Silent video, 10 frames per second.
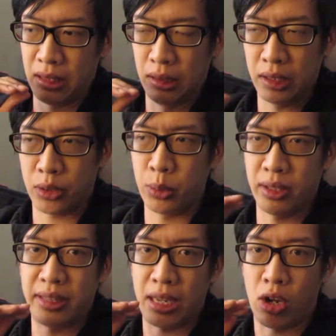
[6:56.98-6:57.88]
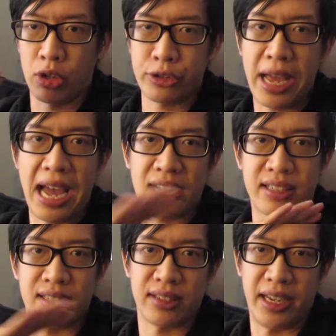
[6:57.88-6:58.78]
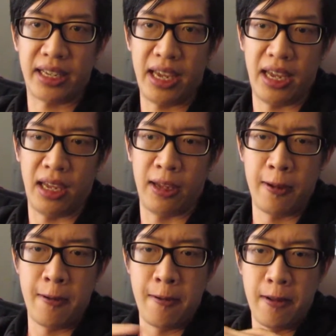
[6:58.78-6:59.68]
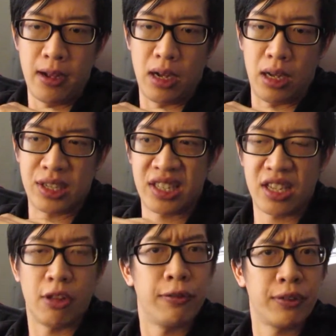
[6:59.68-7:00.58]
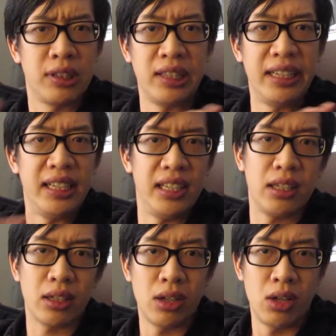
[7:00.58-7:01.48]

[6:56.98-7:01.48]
liquid that also acts as like a self-cleaning